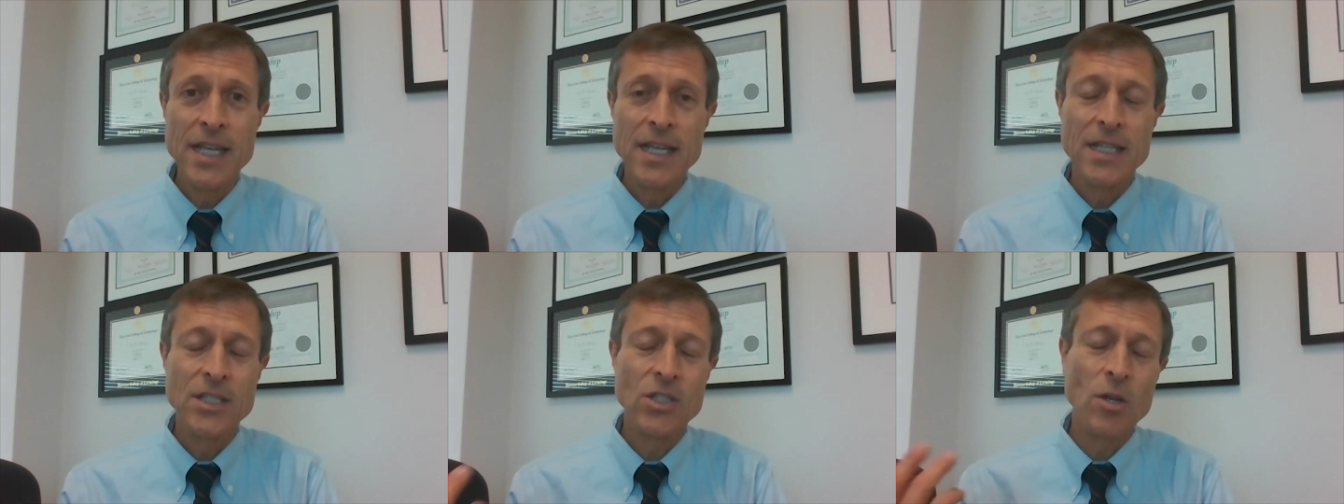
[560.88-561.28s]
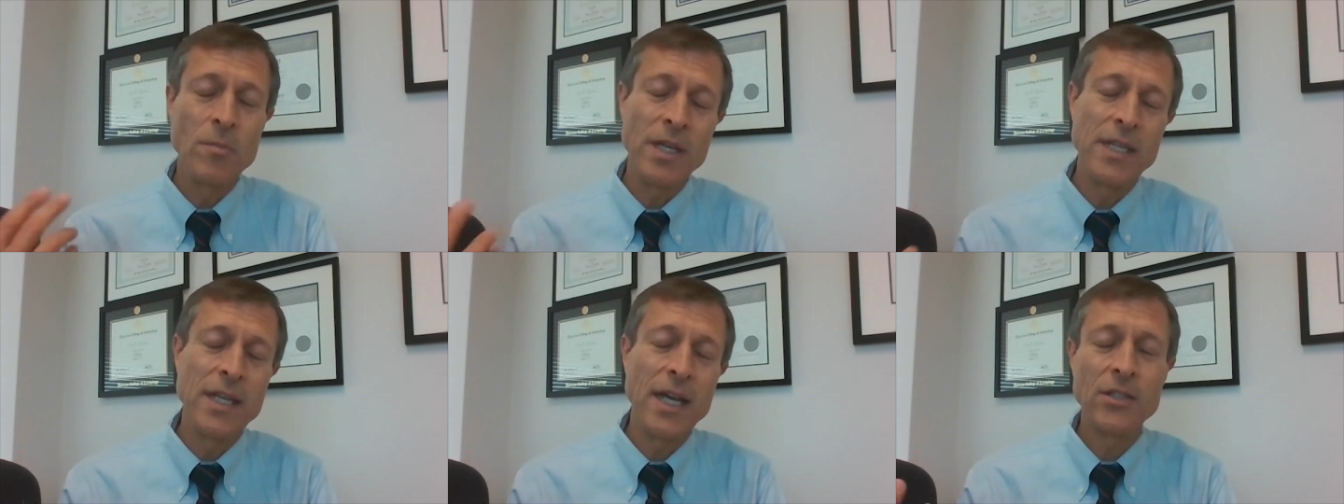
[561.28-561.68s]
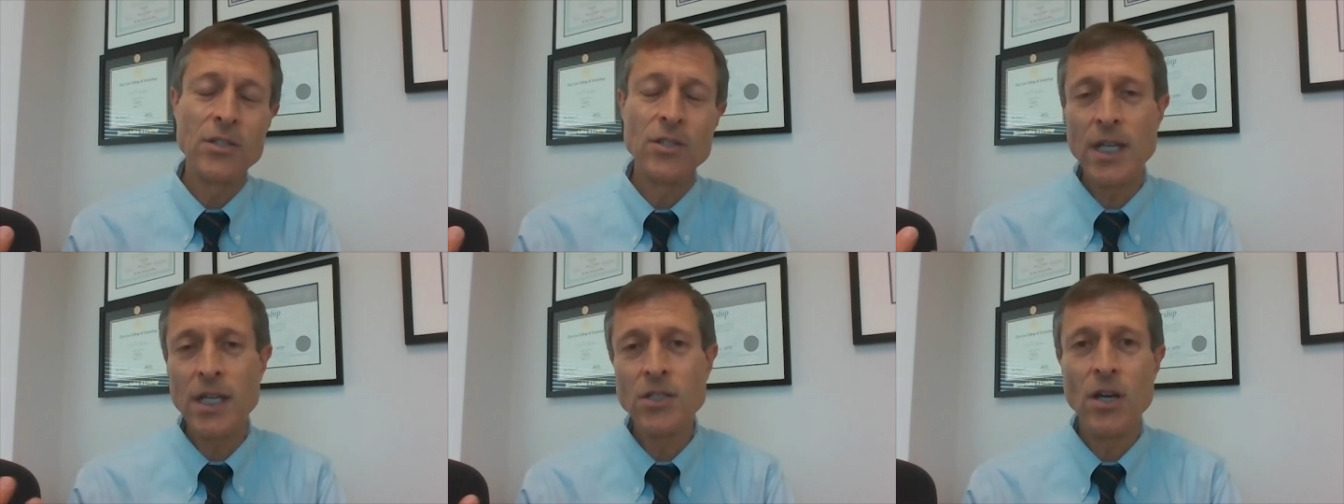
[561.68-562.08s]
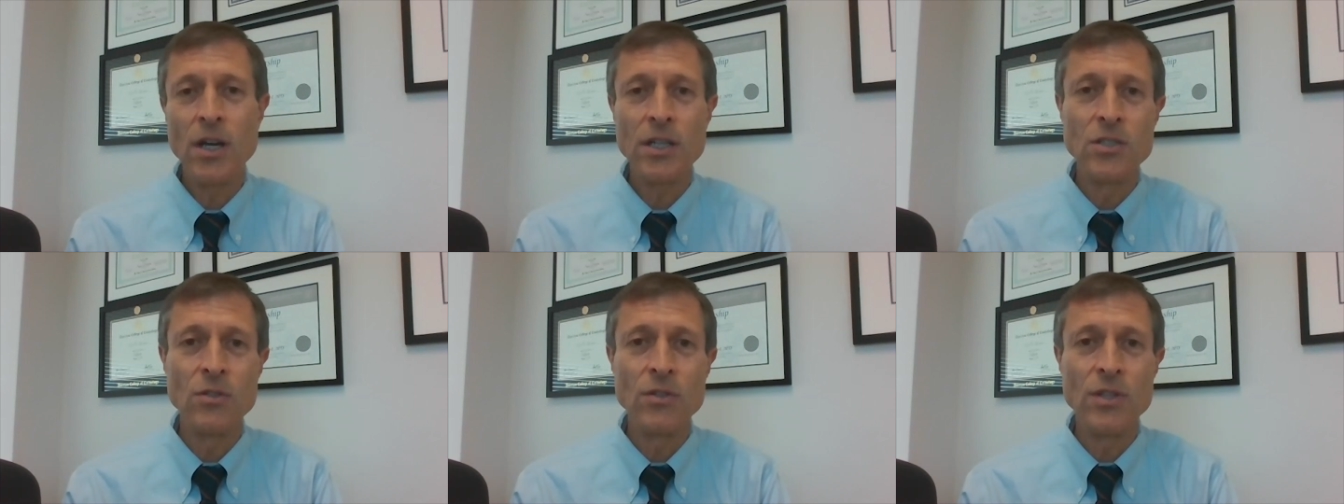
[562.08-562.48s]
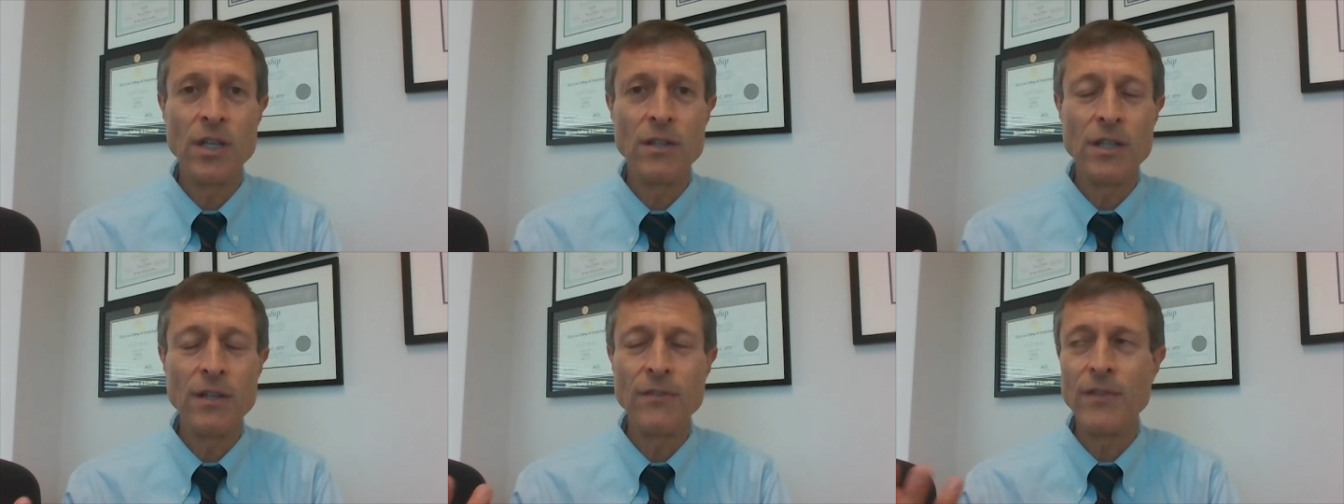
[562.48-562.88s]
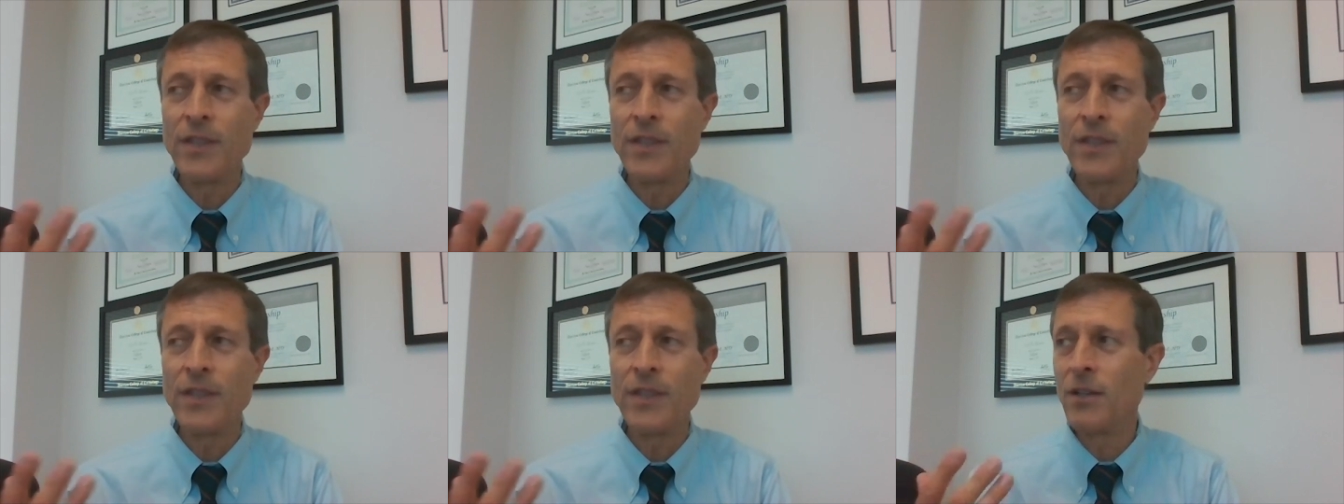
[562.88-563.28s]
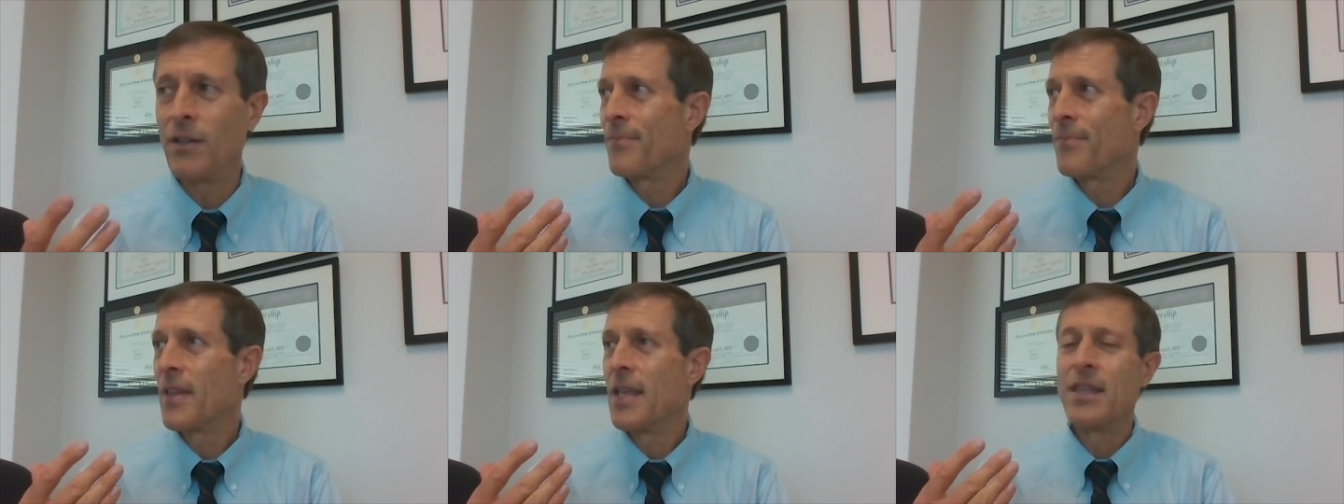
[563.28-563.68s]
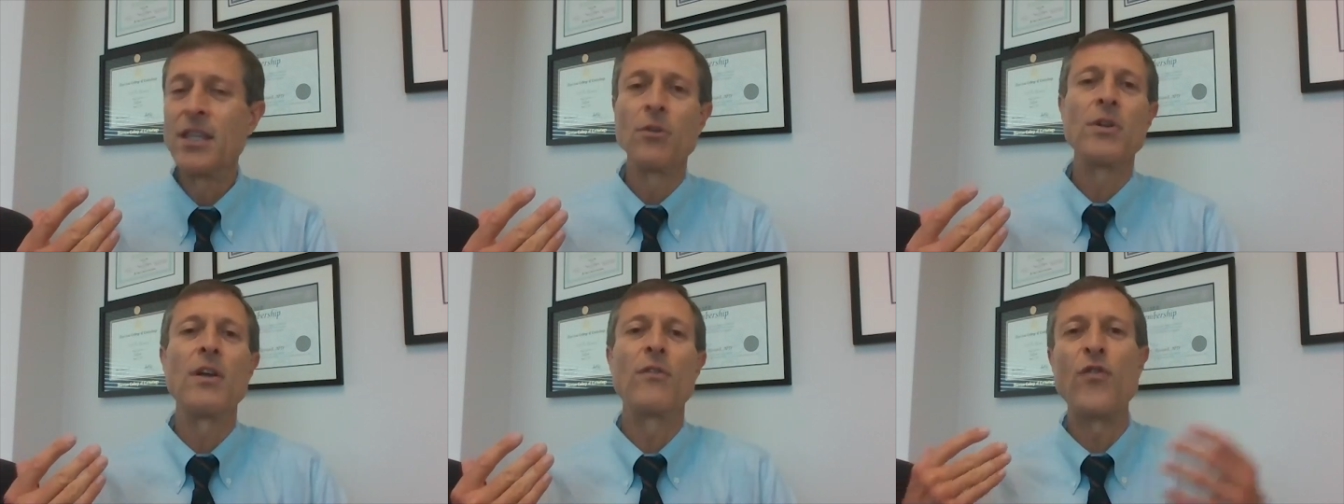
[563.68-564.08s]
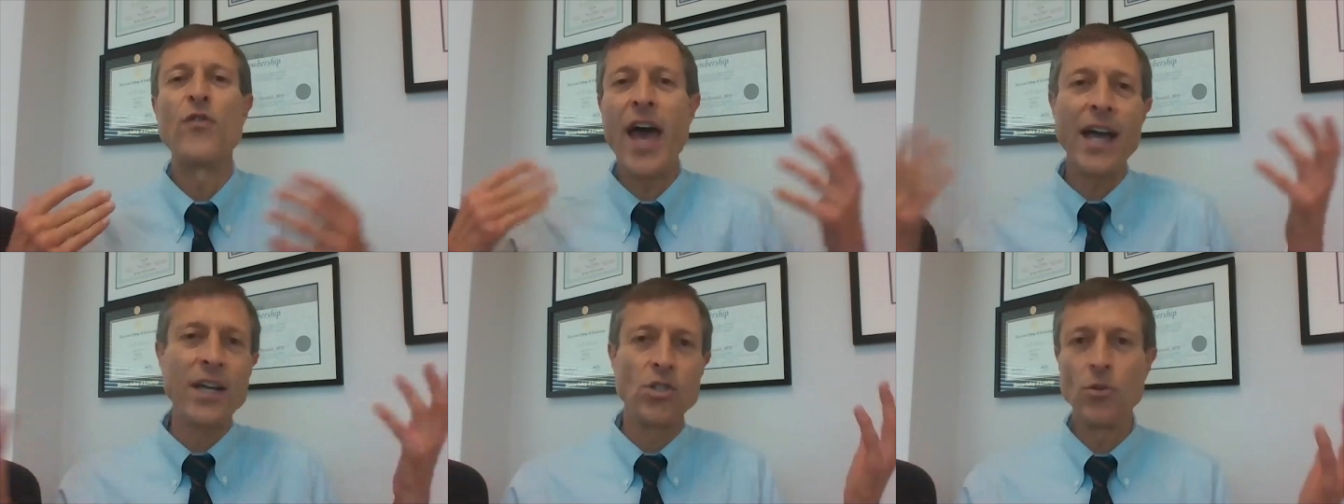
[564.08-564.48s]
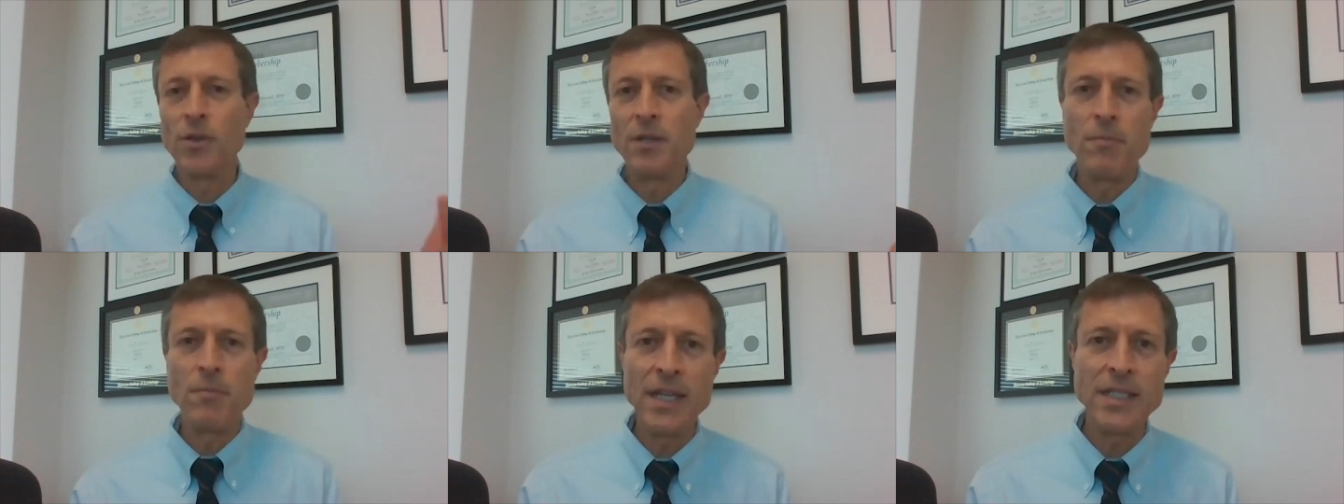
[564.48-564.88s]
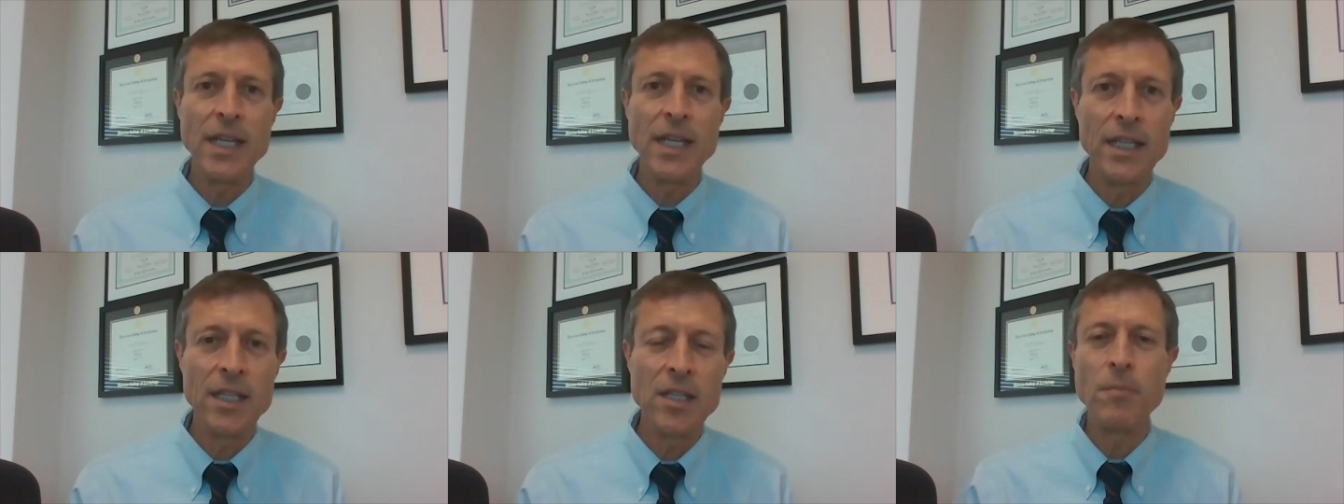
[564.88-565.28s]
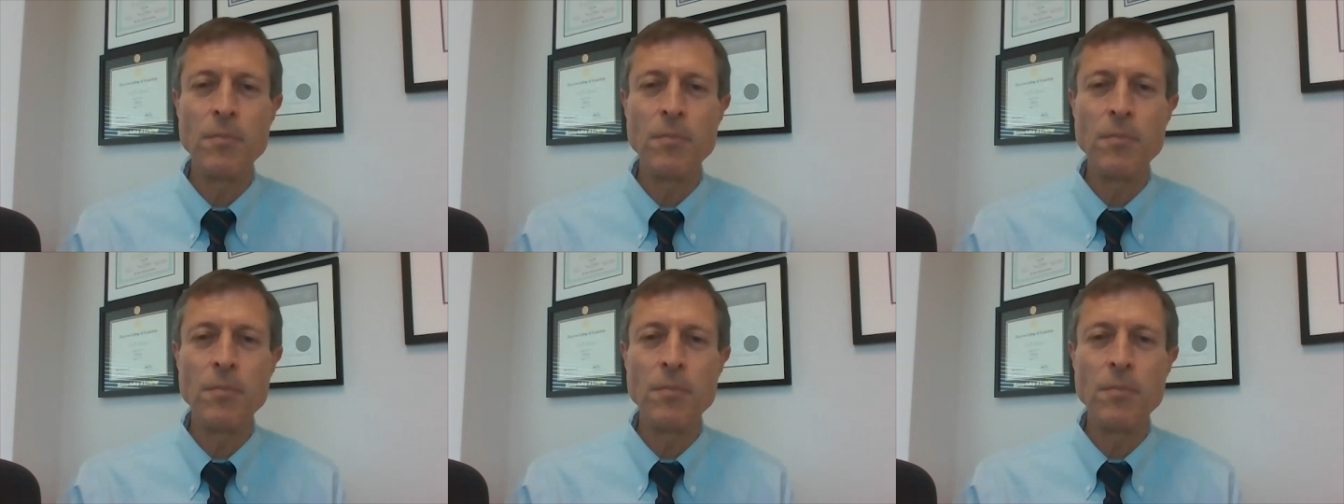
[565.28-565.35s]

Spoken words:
so many doctors I talk to, they're in a factory basically.